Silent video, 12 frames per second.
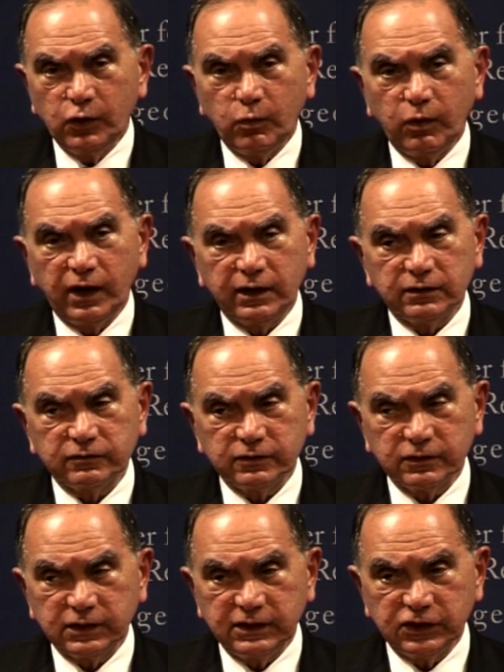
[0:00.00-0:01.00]

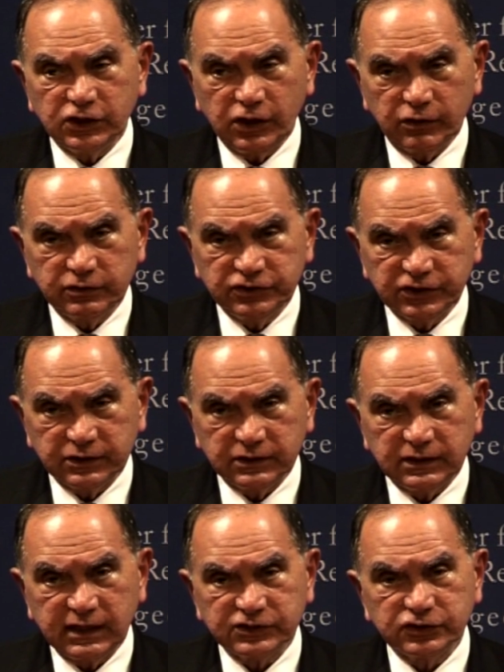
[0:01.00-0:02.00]
while encouraging
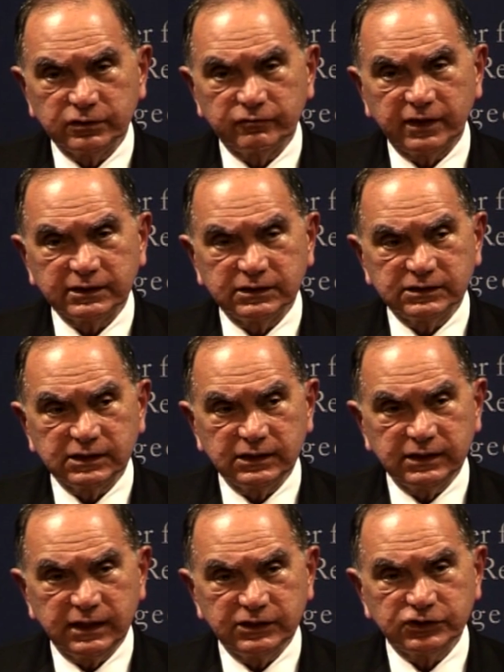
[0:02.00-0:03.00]
the national
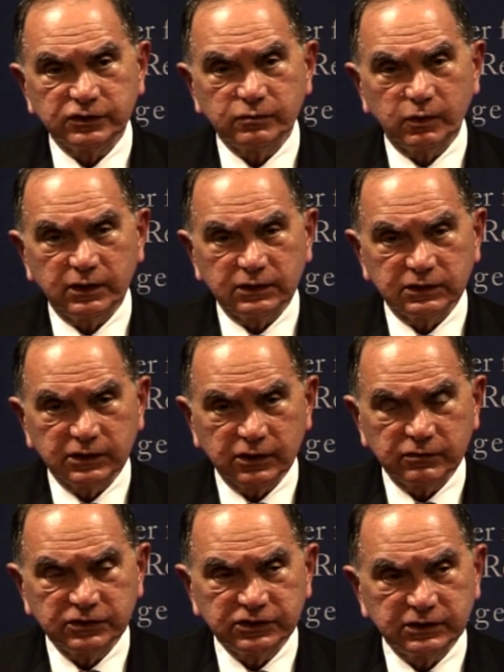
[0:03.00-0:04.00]
reconciliation, while
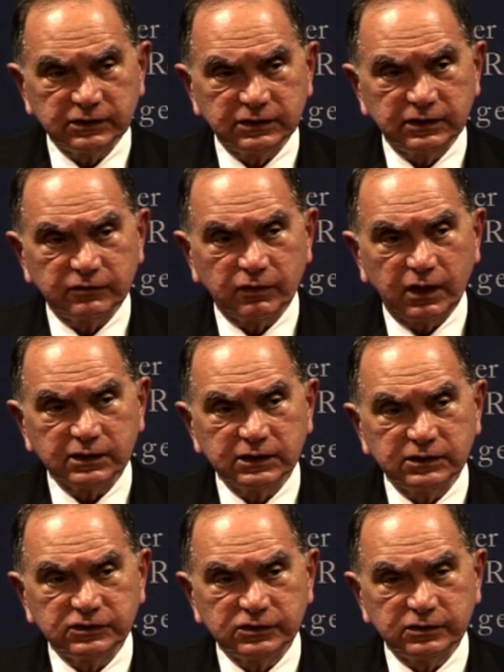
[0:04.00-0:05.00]
encouraging the
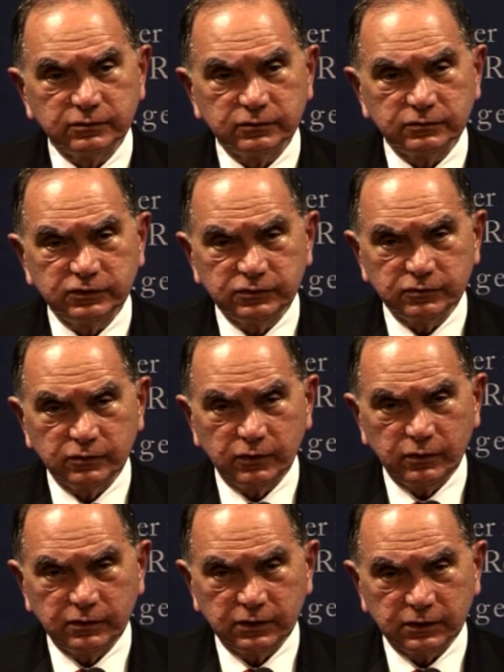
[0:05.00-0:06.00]
Iraqis
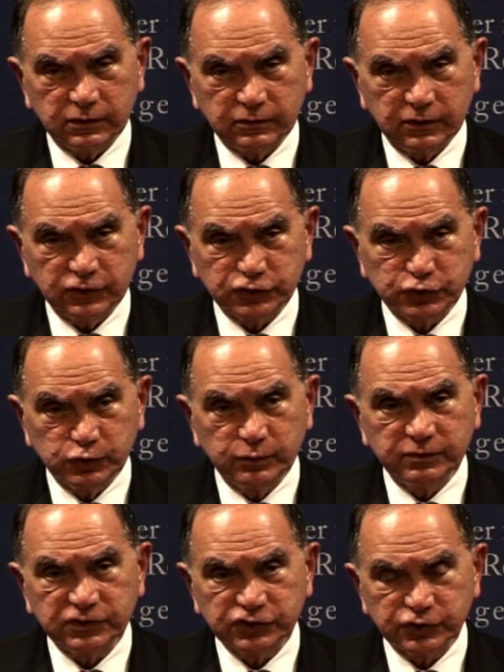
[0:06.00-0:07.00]
to
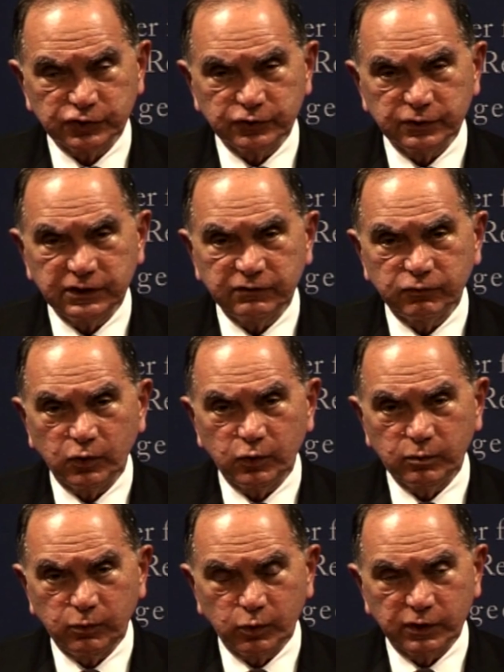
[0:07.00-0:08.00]
assume the security
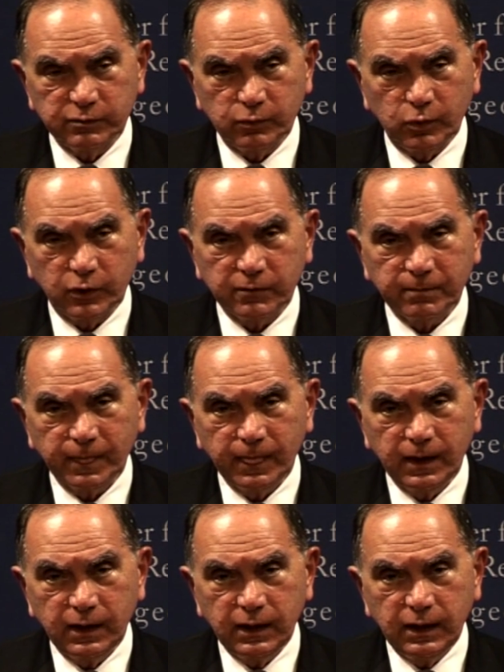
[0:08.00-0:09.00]
role more and more,
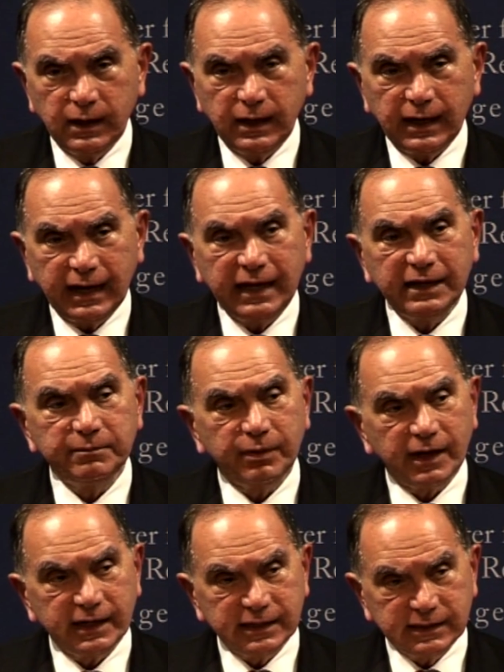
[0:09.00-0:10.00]
and
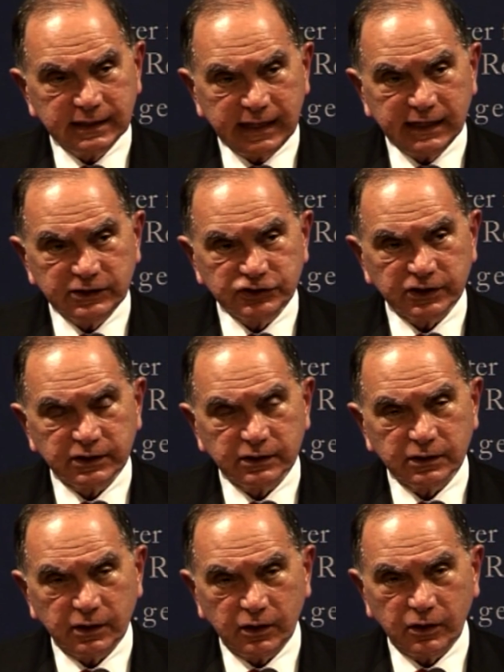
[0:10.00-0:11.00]
by
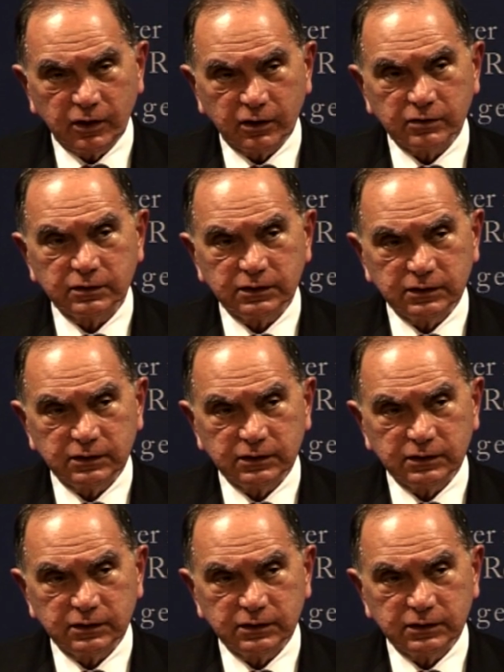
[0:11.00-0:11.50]
engaging our